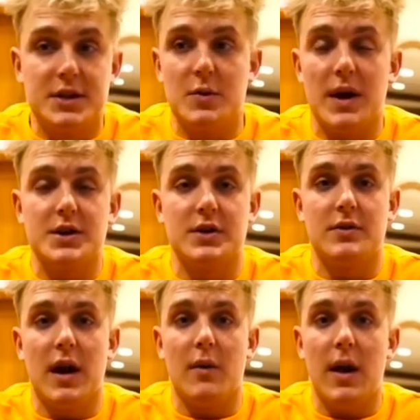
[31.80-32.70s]
video
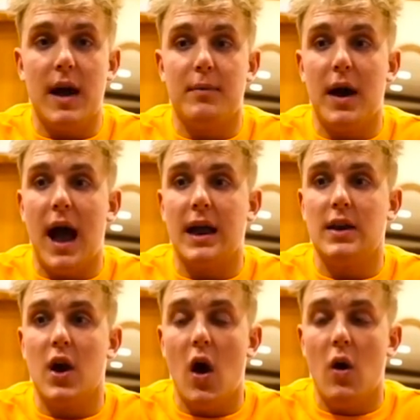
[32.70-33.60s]
on YouTube,
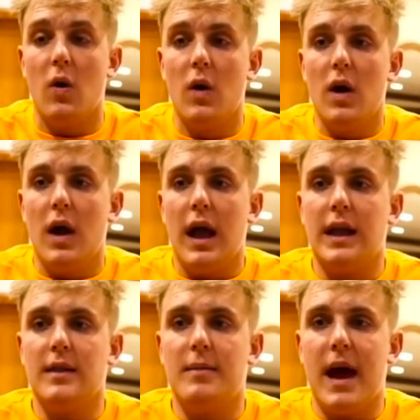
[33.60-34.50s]
most of which is
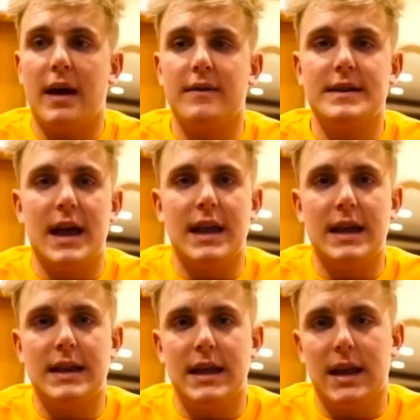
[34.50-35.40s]
Jake and his friends
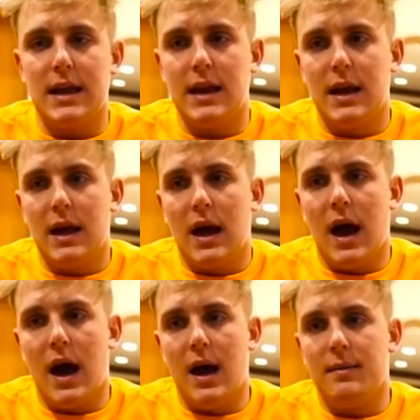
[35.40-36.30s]
pranking each other, but
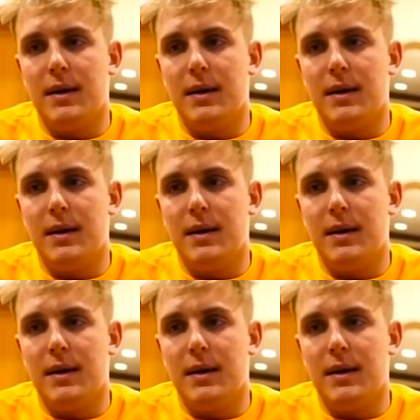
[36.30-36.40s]
he does,